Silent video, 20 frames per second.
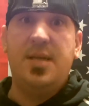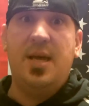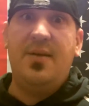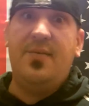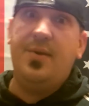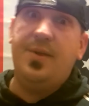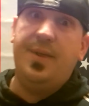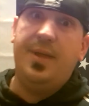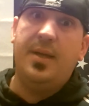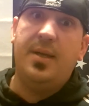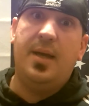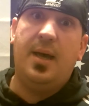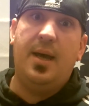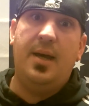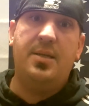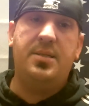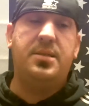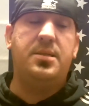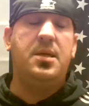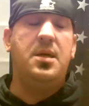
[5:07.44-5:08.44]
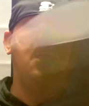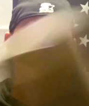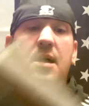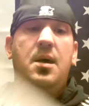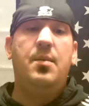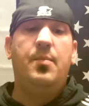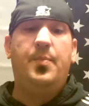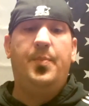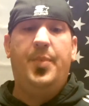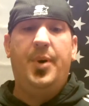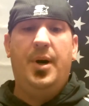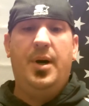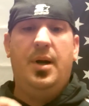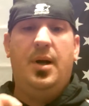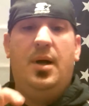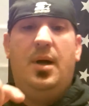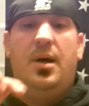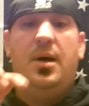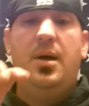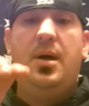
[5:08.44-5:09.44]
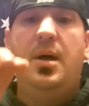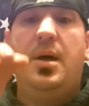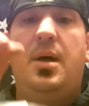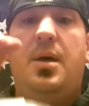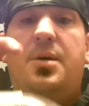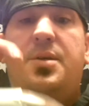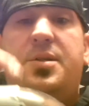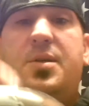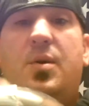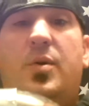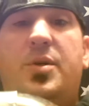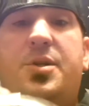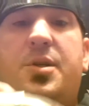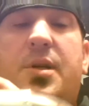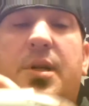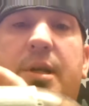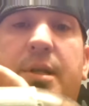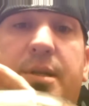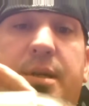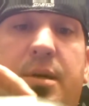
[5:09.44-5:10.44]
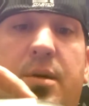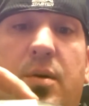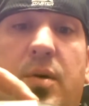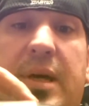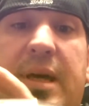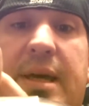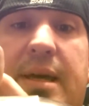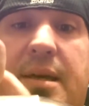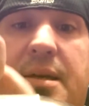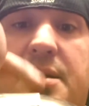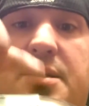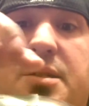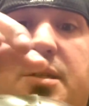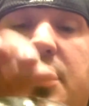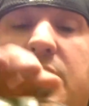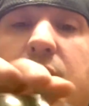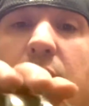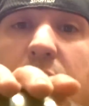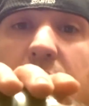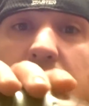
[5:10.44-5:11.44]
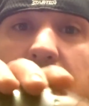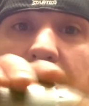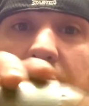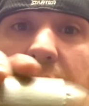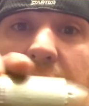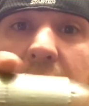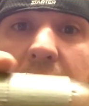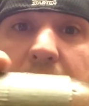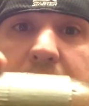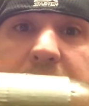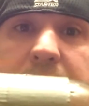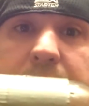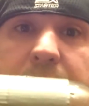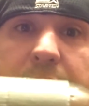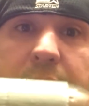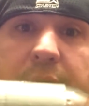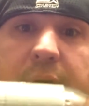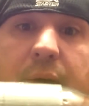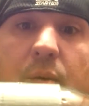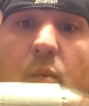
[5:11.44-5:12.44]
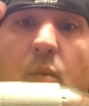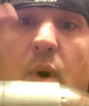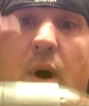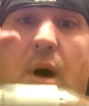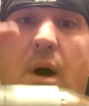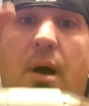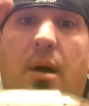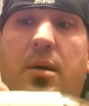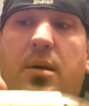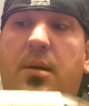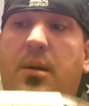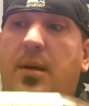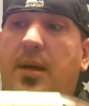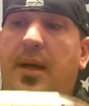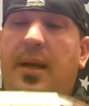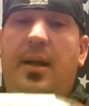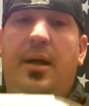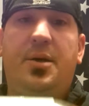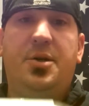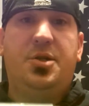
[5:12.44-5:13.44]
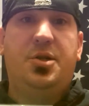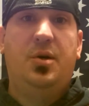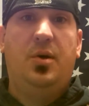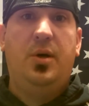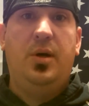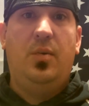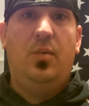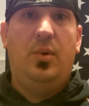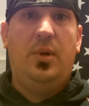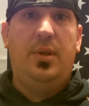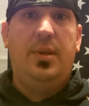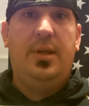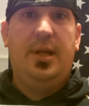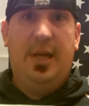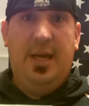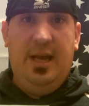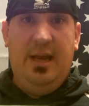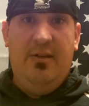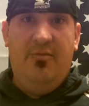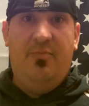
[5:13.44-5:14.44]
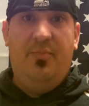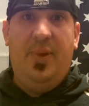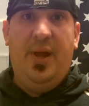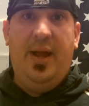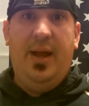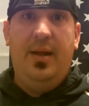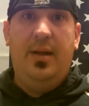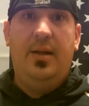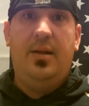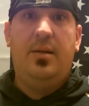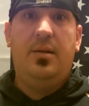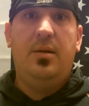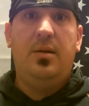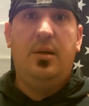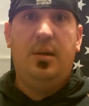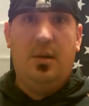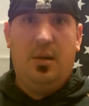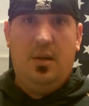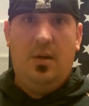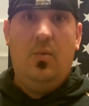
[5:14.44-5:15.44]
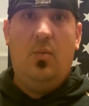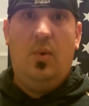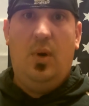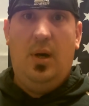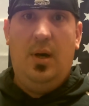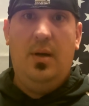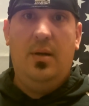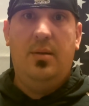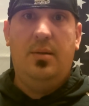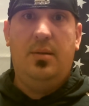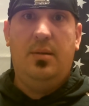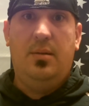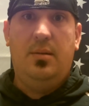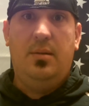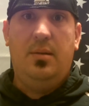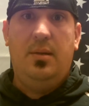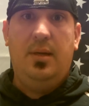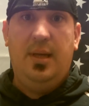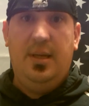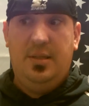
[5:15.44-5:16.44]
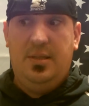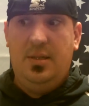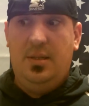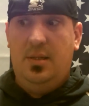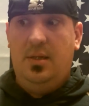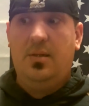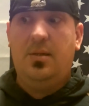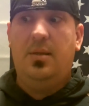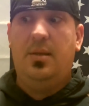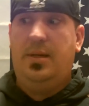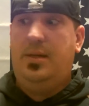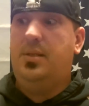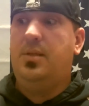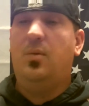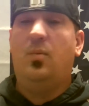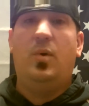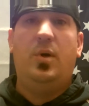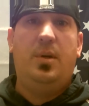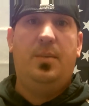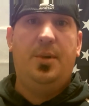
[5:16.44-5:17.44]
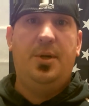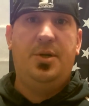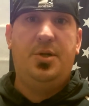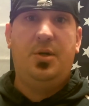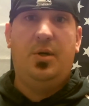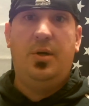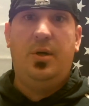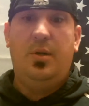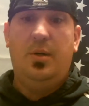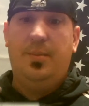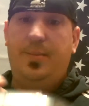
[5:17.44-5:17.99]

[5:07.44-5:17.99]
everything, guys. But so what you're gonna do is you're gonna optimally want, and I'll show you one that I have painted. You're gonna want it to look like the one I'm gonna show you in